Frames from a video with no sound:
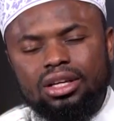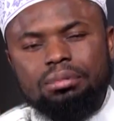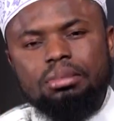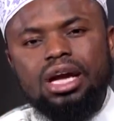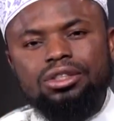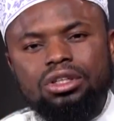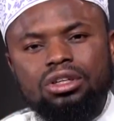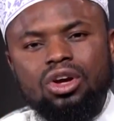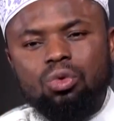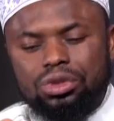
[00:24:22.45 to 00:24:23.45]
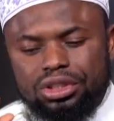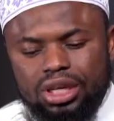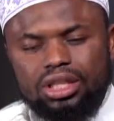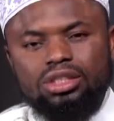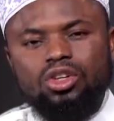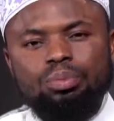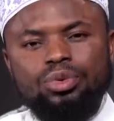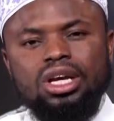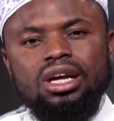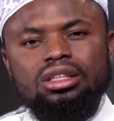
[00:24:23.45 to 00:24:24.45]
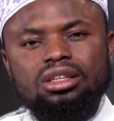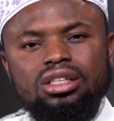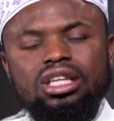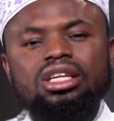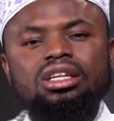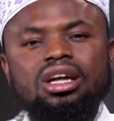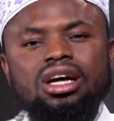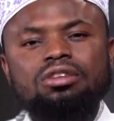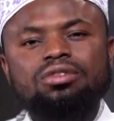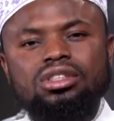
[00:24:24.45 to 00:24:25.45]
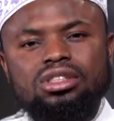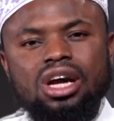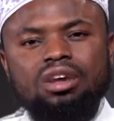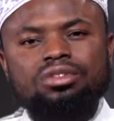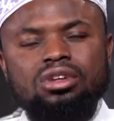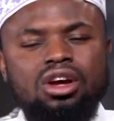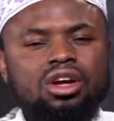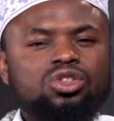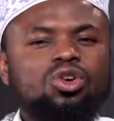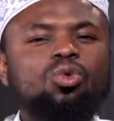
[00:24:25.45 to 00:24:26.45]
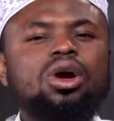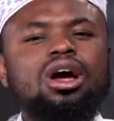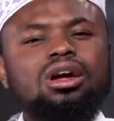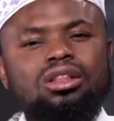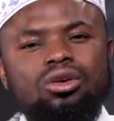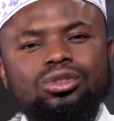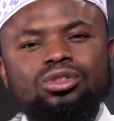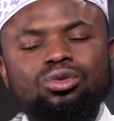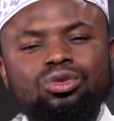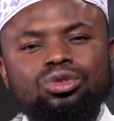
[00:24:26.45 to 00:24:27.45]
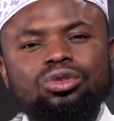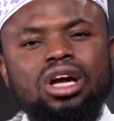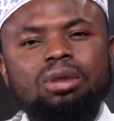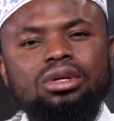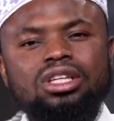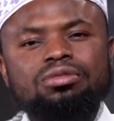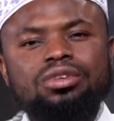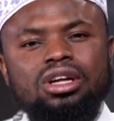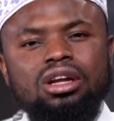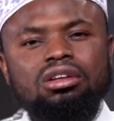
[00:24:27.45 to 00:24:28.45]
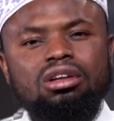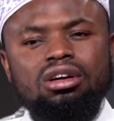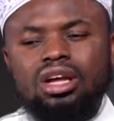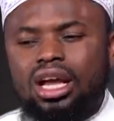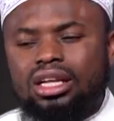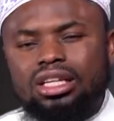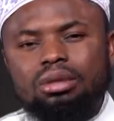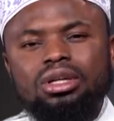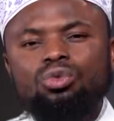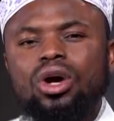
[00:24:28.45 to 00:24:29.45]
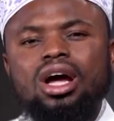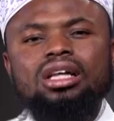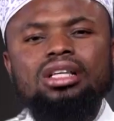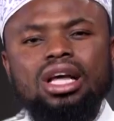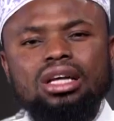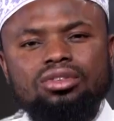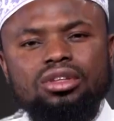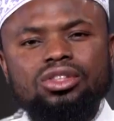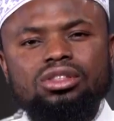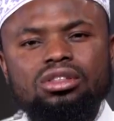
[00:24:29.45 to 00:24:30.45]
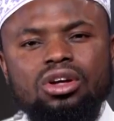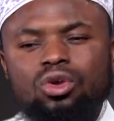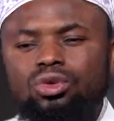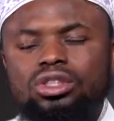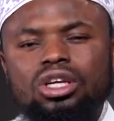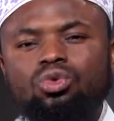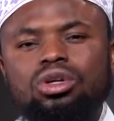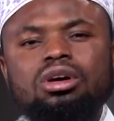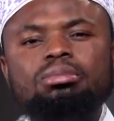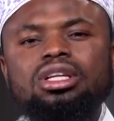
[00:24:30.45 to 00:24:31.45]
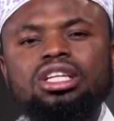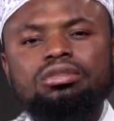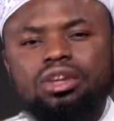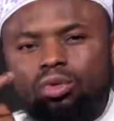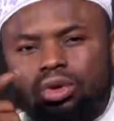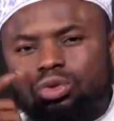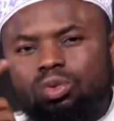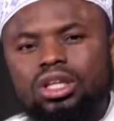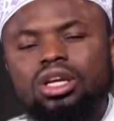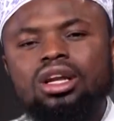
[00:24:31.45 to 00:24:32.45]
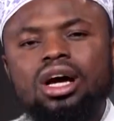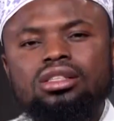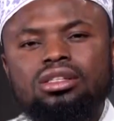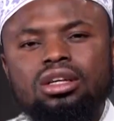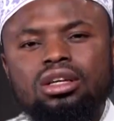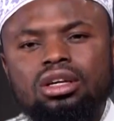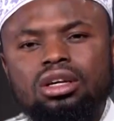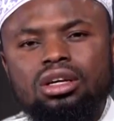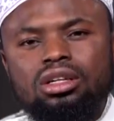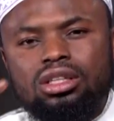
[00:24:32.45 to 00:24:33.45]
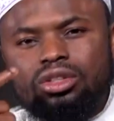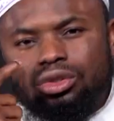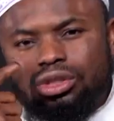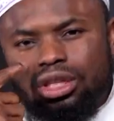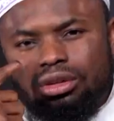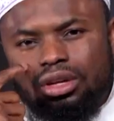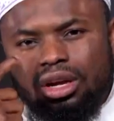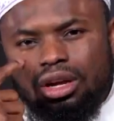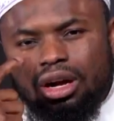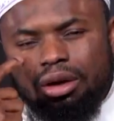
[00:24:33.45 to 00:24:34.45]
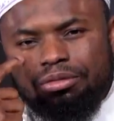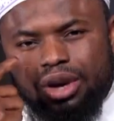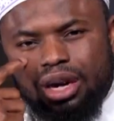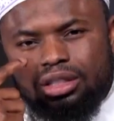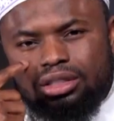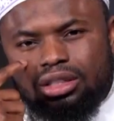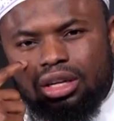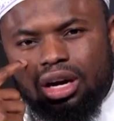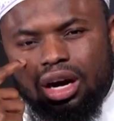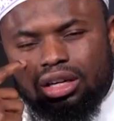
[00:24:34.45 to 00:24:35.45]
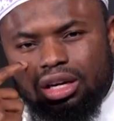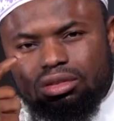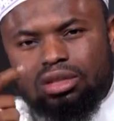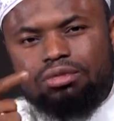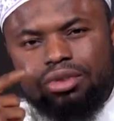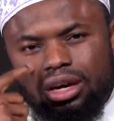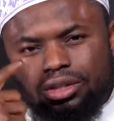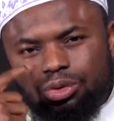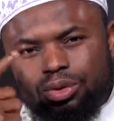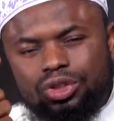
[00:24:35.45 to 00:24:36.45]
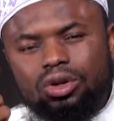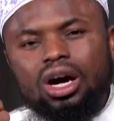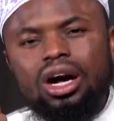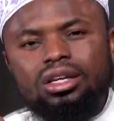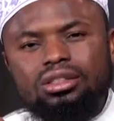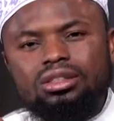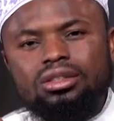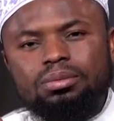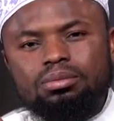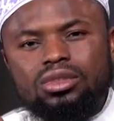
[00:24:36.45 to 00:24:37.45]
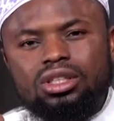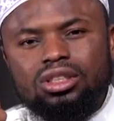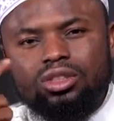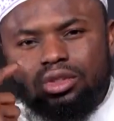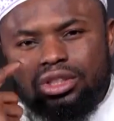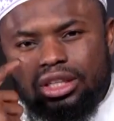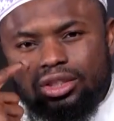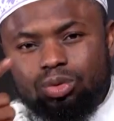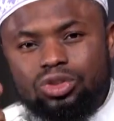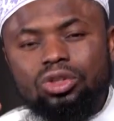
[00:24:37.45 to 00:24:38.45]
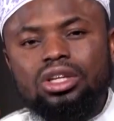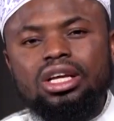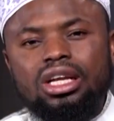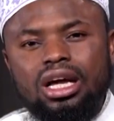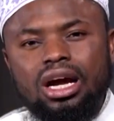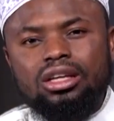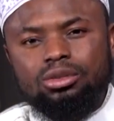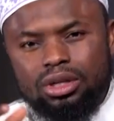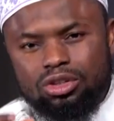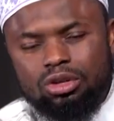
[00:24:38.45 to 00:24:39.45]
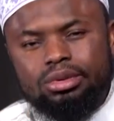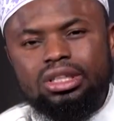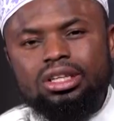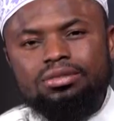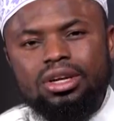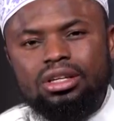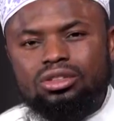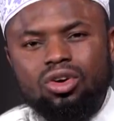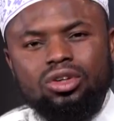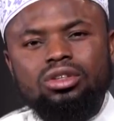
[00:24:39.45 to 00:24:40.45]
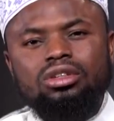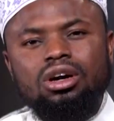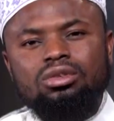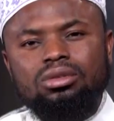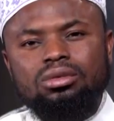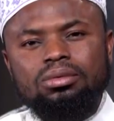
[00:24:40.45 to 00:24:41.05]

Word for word: Imagine, with telescope, yet they cannot even cipher. So where are those who do not believe in Allah? And they will, where are the atheists who said we don't believe in what we cannot see? Did you see a virus, a coronavirus, with your eyes? Did you see it with your naked eyes? But do you believe in it or you don't?